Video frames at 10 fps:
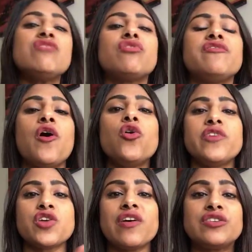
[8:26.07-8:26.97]

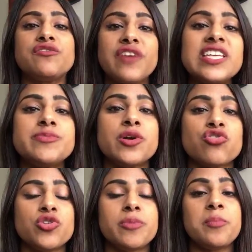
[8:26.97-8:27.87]
revolving around a Facebook
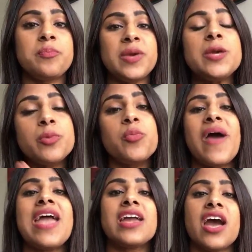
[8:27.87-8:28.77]
group and people
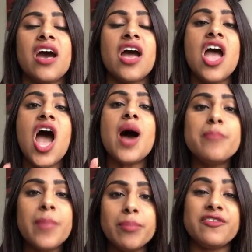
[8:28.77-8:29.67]
paying her a
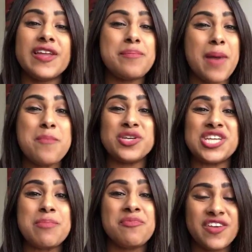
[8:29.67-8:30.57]
monthly
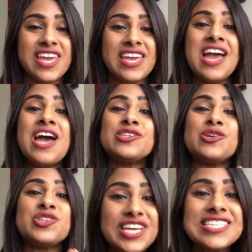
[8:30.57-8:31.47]
membership fee. So
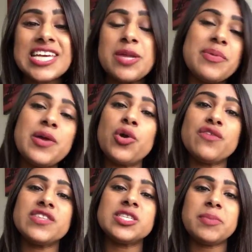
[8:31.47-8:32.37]
she's going to be one
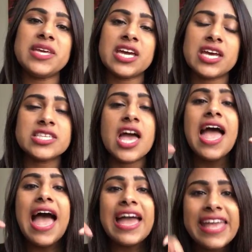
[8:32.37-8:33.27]
of the speakers.
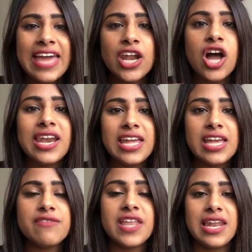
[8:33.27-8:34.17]
Again, I'll
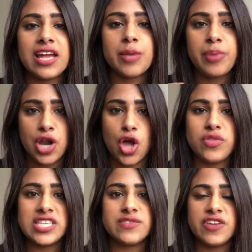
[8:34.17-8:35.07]
leave the link below
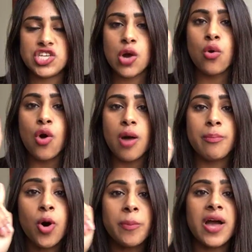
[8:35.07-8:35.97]
this video or
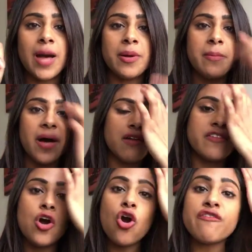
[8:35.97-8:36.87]
pop it up above
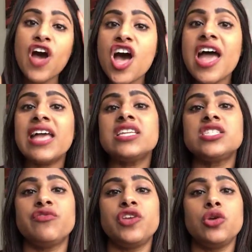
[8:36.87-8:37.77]
of her
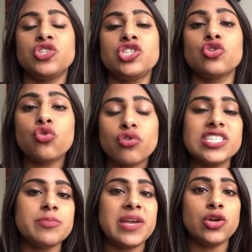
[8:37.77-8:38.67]
interview. She's already
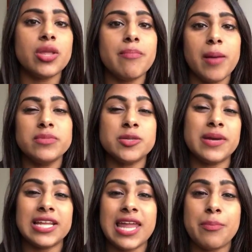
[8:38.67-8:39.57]
been on the Mum to
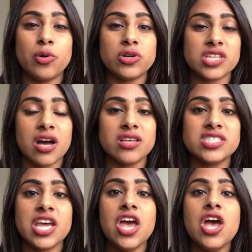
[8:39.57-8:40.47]
Millionaire podcast.
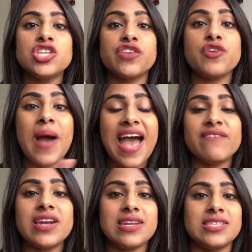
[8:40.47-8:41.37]
So if you
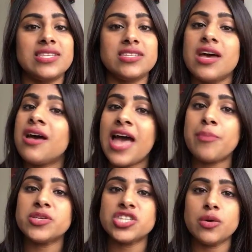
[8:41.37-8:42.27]
haven't listened to her
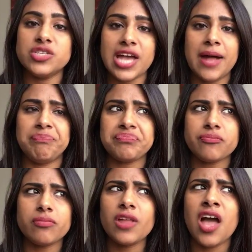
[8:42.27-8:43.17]
episode yet,
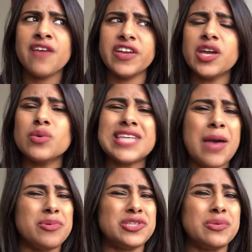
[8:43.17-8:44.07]
I think it was
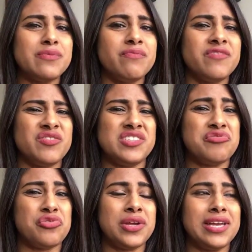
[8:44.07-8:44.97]
episode
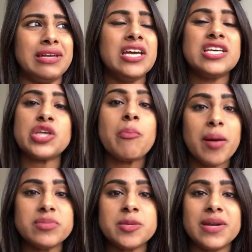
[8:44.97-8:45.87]
53. So
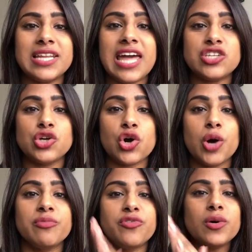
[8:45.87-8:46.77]

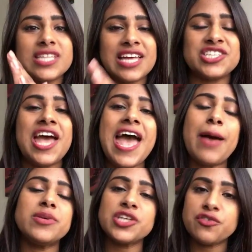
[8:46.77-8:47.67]

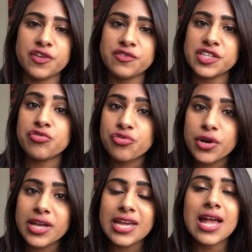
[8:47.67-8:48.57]
mumtomillionaire.com/episode
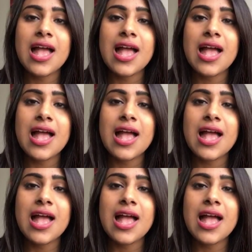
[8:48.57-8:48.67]
53.